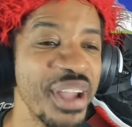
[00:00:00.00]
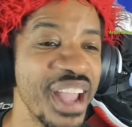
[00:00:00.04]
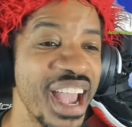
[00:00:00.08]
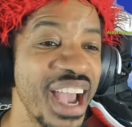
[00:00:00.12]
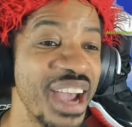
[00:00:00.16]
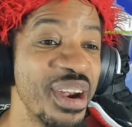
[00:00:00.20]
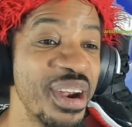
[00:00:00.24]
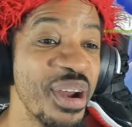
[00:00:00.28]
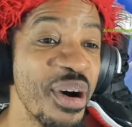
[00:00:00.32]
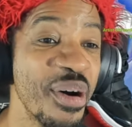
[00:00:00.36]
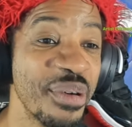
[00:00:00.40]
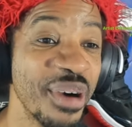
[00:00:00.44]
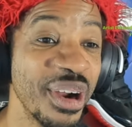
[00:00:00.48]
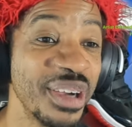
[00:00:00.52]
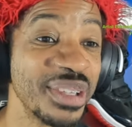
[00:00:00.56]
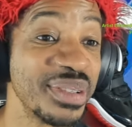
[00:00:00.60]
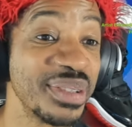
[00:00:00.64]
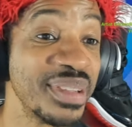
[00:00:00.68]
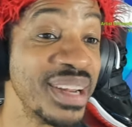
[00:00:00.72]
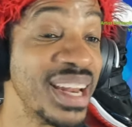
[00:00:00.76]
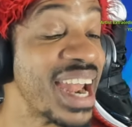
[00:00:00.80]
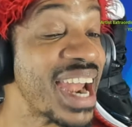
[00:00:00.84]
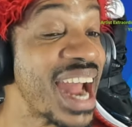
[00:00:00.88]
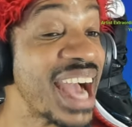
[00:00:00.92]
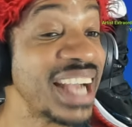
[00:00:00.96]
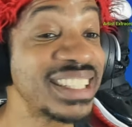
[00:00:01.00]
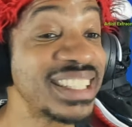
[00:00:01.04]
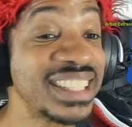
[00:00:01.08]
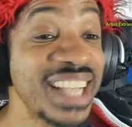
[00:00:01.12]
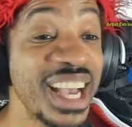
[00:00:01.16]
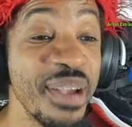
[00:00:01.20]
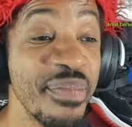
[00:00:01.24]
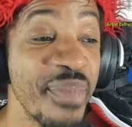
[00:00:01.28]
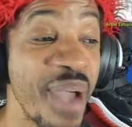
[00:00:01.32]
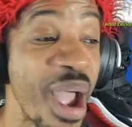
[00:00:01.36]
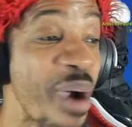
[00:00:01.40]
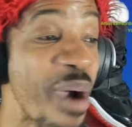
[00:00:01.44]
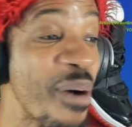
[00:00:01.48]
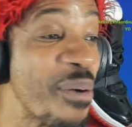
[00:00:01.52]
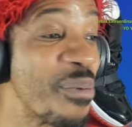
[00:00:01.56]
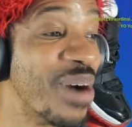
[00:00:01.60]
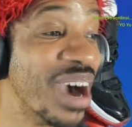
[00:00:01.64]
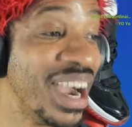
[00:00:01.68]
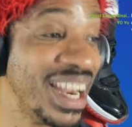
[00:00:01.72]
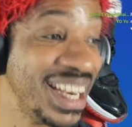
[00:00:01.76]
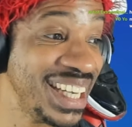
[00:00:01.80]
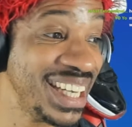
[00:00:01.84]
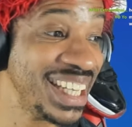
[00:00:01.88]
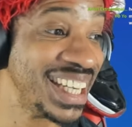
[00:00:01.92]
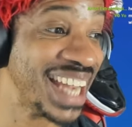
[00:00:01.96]
yeah, no cross. And I tell you, man,
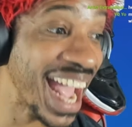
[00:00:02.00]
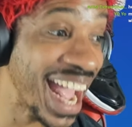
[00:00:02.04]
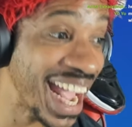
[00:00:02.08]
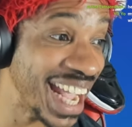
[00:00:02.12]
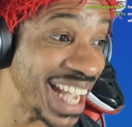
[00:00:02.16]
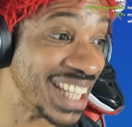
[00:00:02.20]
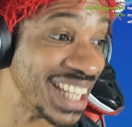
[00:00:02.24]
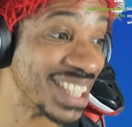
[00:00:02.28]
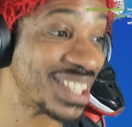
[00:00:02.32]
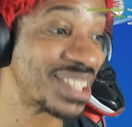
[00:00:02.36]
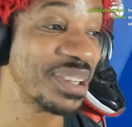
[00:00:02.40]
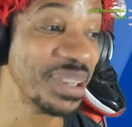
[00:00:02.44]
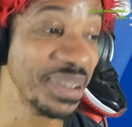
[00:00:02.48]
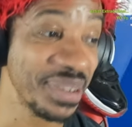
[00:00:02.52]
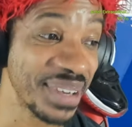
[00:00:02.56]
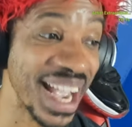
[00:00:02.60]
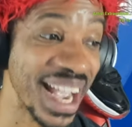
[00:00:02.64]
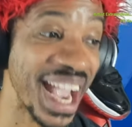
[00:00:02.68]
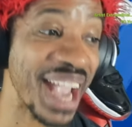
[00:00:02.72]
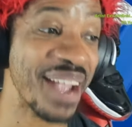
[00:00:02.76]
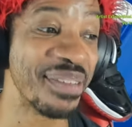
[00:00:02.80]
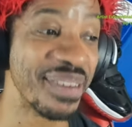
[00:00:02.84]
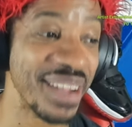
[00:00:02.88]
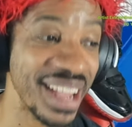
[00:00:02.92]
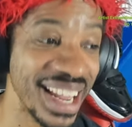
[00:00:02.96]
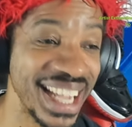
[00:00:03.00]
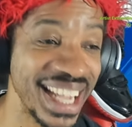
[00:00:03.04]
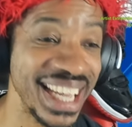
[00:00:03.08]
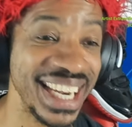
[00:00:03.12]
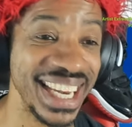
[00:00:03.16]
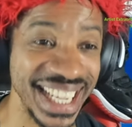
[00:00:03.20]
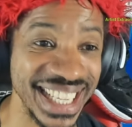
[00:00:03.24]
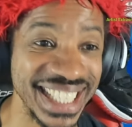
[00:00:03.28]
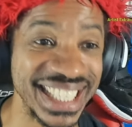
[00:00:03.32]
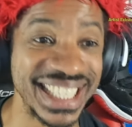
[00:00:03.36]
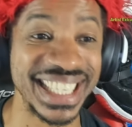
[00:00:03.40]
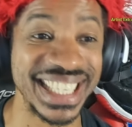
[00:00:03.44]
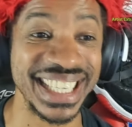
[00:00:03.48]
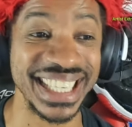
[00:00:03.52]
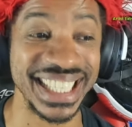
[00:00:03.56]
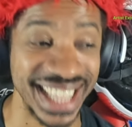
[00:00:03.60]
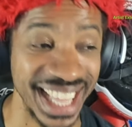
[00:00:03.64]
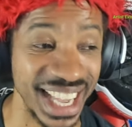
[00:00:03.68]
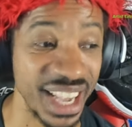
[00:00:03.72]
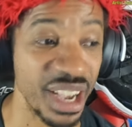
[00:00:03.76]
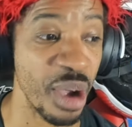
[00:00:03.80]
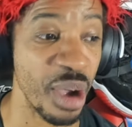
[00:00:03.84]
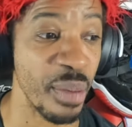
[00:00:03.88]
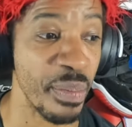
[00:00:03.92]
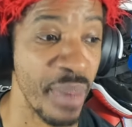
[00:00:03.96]
one day 2K really needs to
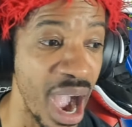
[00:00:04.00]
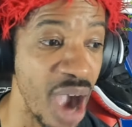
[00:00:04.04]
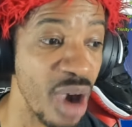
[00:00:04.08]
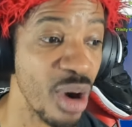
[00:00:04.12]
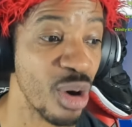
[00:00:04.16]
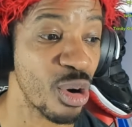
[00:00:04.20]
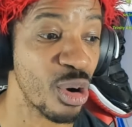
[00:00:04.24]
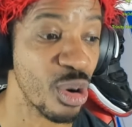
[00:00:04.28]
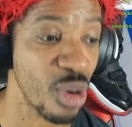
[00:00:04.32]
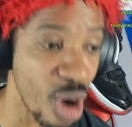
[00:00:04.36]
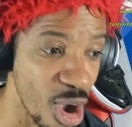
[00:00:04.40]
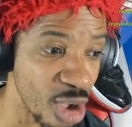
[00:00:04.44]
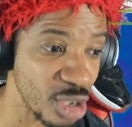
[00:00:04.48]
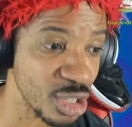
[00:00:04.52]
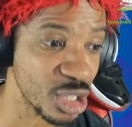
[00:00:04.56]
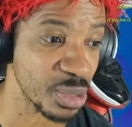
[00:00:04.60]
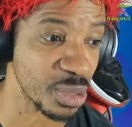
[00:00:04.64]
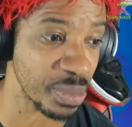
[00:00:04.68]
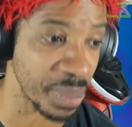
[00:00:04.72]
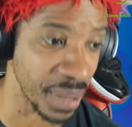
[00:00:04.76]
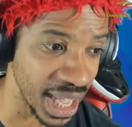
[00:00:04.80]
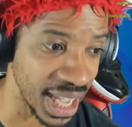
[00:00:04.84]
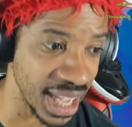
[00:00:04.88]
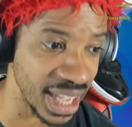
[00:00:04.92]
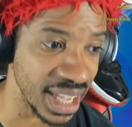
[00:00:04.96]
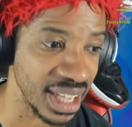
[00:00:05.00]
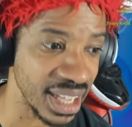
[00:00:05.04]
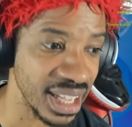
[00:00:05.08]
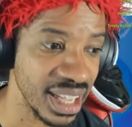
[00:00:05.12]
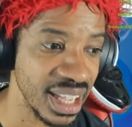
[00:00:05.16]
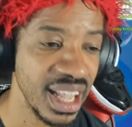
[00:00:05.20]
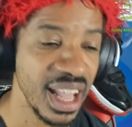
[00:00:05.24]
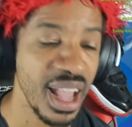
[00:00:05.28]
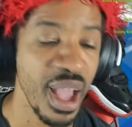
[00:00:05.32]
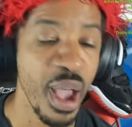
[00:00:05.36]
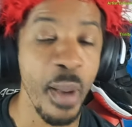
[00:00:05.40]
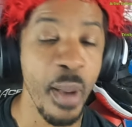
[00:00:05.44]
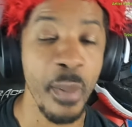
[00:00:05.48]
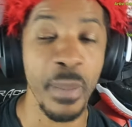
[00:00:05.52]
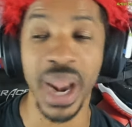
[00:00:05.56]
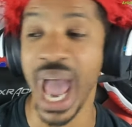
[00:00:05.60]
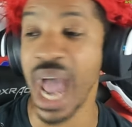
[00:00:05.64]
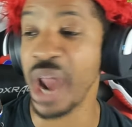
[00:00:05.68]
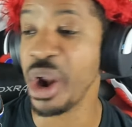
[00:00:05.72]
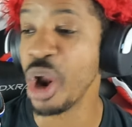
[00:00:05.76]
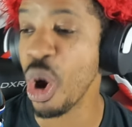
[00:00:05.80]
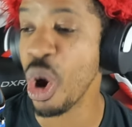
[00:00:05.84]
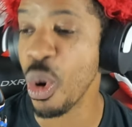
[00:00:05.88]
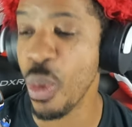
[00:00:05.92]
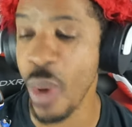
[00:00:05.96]
think about cross play but I
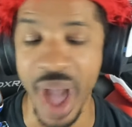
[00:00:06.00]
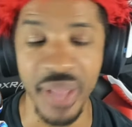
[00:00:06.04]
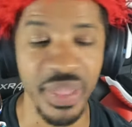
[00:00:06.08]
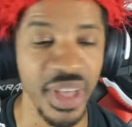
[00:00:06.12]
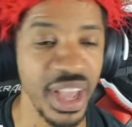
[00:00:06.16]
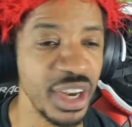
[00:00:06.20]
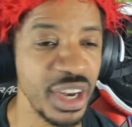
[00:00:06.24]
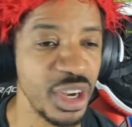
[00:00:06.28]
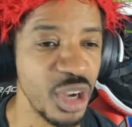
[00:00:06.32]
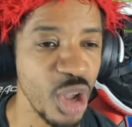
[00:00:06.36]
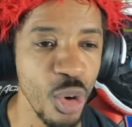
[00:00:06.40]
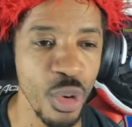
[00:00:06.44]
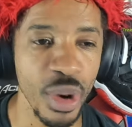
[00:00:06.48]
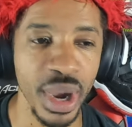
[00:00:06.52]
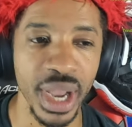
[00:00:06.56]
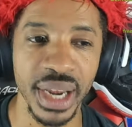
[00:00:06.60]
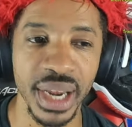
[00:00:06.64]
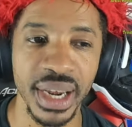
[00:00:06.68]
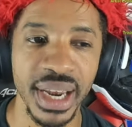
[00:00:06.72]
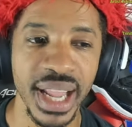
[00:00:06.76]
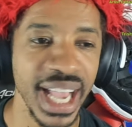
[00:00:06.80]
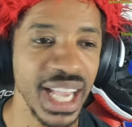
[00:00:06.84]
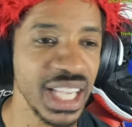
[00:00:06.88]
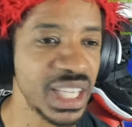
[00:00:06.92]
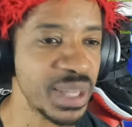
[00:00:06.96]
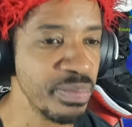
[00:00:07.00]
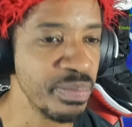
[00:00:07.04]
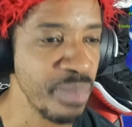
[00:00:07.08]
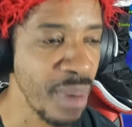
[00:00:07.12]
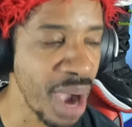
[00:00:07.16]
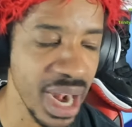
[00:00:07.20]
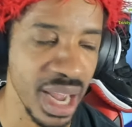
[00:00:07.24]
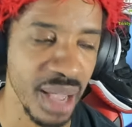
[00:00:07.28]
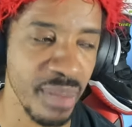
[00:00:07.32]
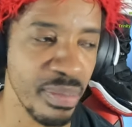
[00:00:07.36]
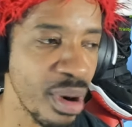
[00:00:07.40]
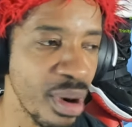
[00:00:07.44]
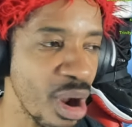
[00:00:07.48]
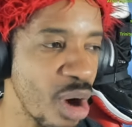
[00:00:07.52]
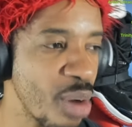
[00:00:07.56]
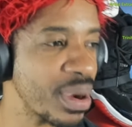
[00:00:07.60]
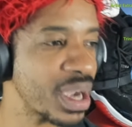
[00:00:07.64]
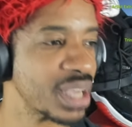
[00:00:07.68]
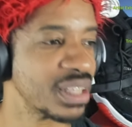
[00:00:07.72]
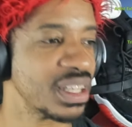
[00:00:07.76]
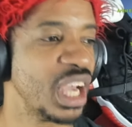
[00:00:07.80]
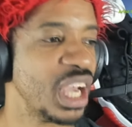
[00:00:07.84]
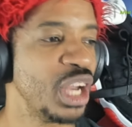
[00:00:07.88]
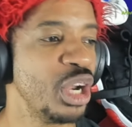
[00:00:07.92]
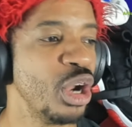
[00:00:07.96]
know why For they do real. it. It's money, bro,
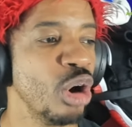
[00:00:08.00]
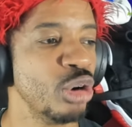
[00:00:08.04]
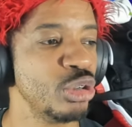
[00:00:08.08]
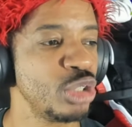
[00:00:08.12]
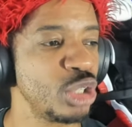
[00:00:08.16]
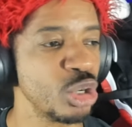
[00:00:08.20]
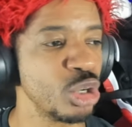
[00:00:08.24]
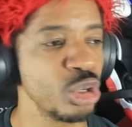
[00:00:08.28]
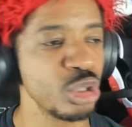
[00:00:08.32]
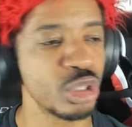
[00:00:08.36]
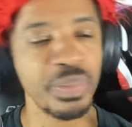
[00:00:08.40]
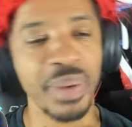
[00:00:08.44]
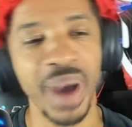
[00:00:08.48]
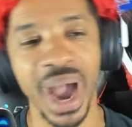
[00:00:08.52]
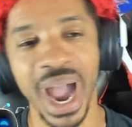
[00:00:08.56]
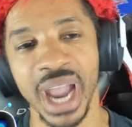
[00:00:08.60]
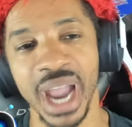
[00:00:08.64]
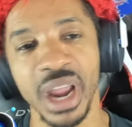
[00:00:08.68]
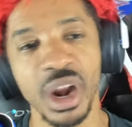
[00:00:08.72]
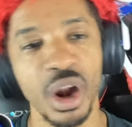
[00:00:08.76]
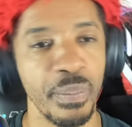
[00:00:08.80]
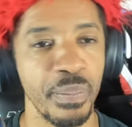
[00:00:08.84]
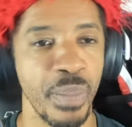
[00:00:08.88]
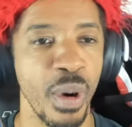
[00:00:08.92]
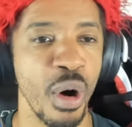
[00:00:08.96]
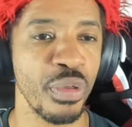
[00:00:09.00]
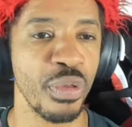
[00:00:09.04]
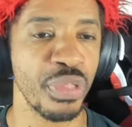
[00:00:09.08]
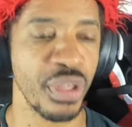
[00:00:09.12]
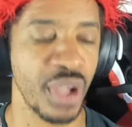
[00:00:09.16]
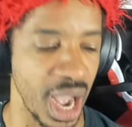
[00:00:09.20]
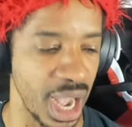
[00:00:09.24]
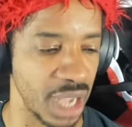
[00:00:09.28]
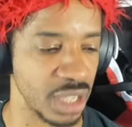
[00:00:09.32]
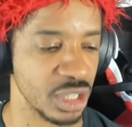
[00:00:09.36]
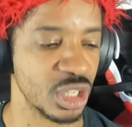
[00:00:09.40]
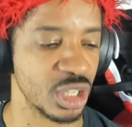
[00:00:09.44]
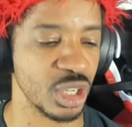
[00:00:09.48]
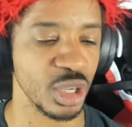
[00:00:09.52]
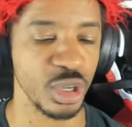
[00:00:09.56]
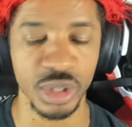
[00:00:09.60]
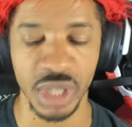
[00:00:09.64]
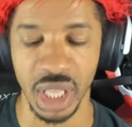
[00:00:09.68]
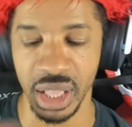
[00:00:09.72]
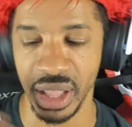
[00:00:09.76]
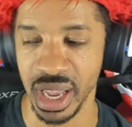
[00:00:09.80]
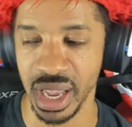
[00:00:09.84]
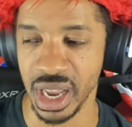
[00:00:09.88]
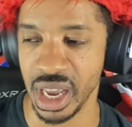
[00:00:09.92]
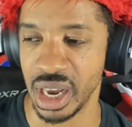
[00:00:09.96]
because they know dudes buy it on both consoles
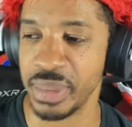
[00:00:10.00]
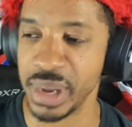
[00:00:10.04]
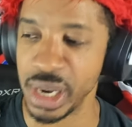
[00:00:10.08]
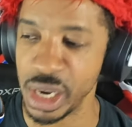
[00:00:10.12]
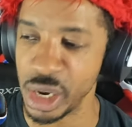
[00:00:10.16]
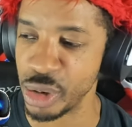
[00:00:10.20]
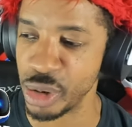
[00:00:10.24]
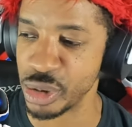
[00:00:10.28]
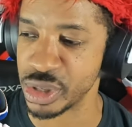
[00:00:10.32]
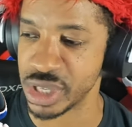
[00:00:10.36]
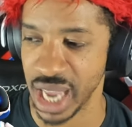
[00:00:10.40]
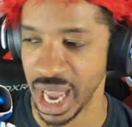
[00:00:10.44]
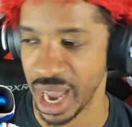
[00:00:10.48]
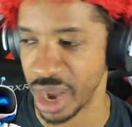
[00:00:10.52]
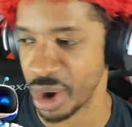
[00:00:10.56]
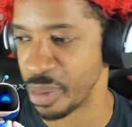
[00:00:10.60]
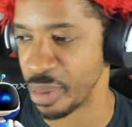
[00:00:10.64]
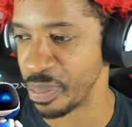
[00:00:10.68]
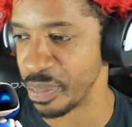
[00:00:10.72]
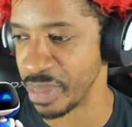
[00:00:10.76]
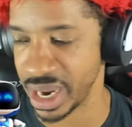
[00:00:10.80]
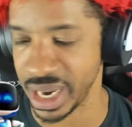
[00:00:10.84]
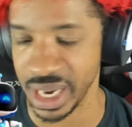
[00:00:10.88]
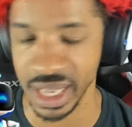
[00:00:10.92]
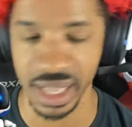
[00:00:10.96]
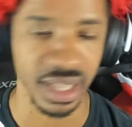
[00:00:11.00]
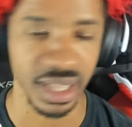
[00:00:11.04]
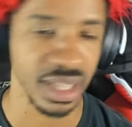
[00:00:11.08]
and they're gonna be losing out on money.